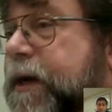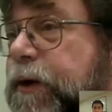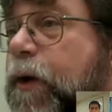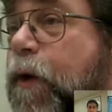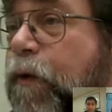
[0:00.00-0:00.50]

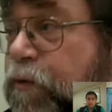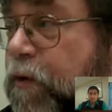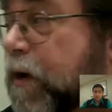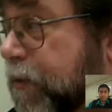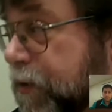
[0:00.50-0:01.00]
So
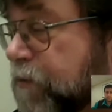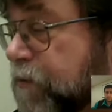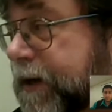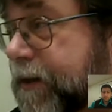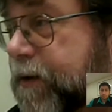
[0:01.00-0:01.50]
overall, their
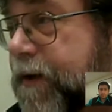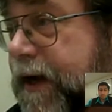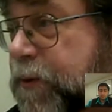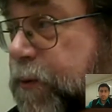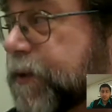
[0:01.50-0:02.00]
rating of the
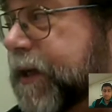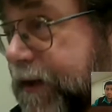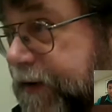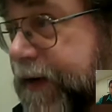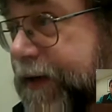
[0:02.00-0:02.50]
class was
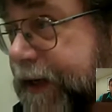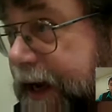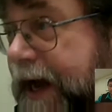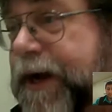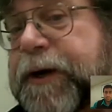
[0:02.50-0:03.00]
significantly
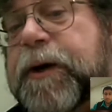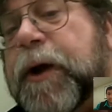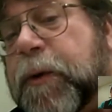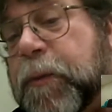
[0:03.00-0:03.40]
higher